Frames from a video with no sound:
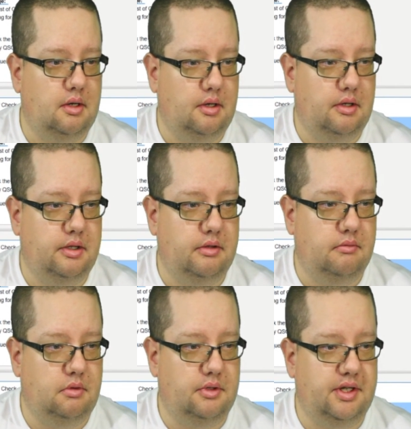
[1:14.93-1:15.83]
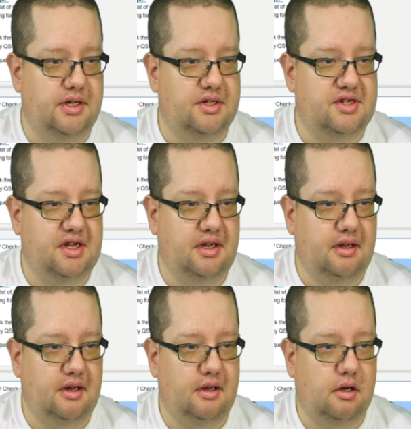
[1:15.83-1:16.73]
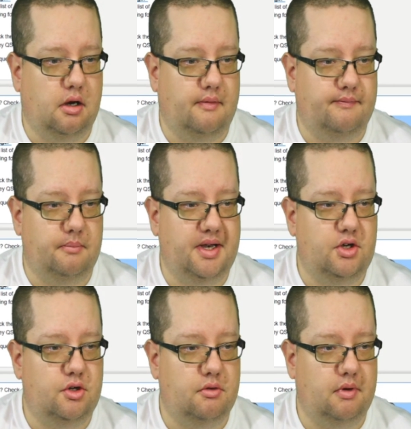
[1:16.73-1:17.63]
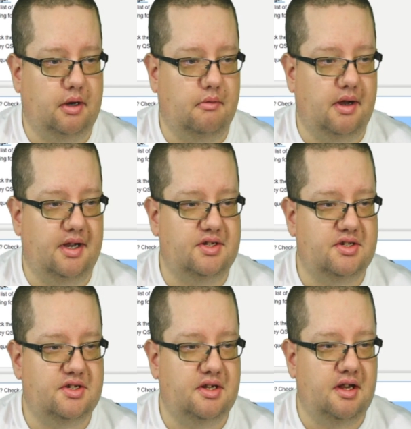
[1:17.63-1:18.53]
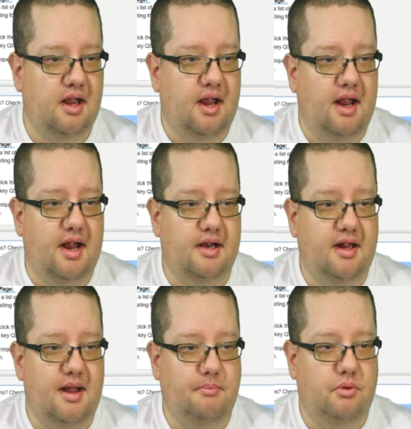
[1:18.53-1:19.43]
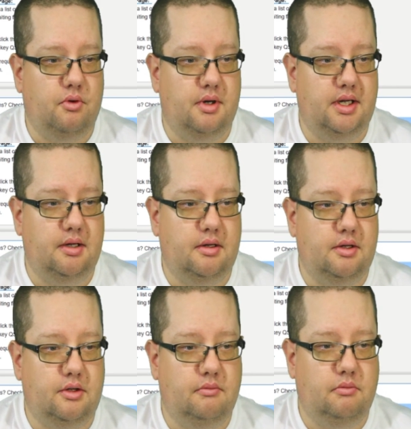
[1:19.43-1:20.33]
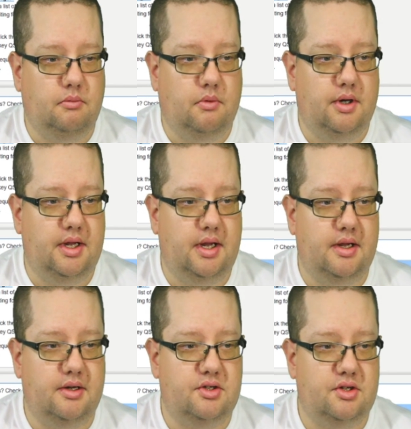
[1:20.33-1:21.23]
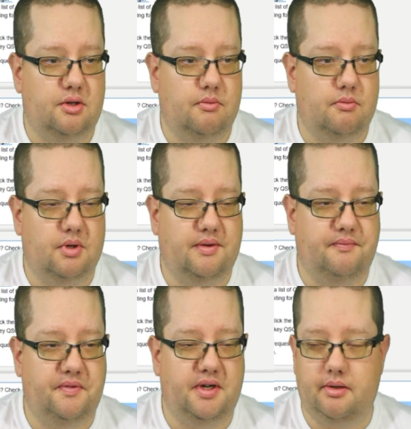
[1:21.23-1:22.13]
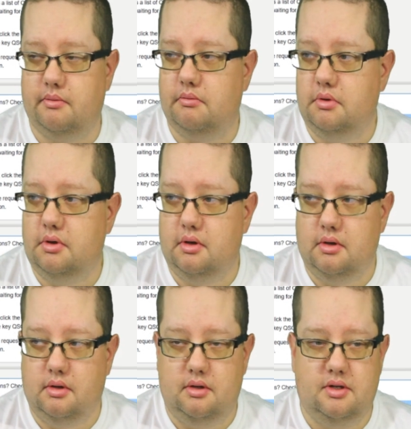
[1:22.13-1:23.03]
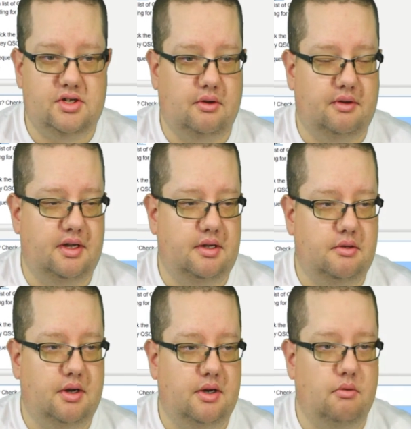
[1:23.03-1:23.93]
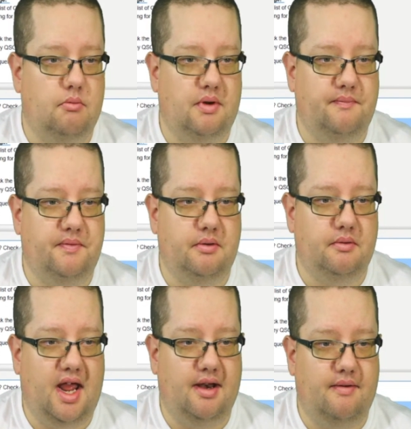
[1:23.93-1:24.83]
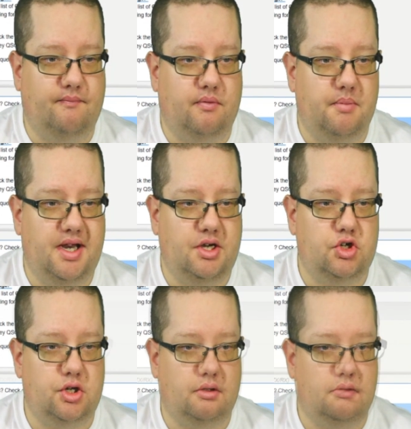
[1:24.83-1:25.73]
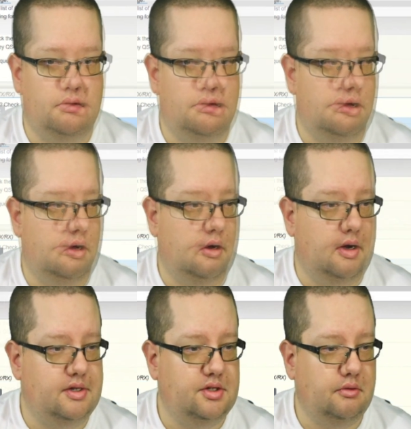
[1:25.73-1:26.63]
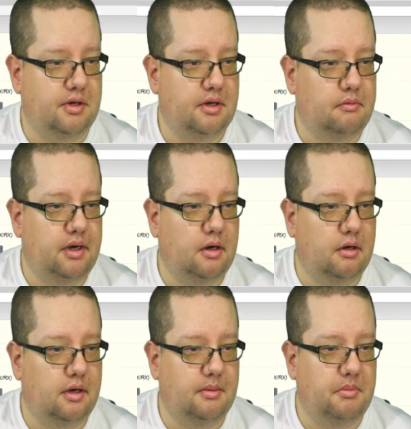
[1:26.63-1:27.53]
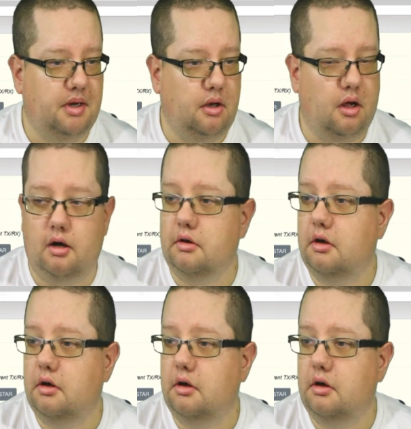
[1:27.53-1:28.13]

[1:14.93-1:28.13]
You will then see any confirmation requests. At that point, you will want to hit review so that you can review that information. All right, so here we are in my log,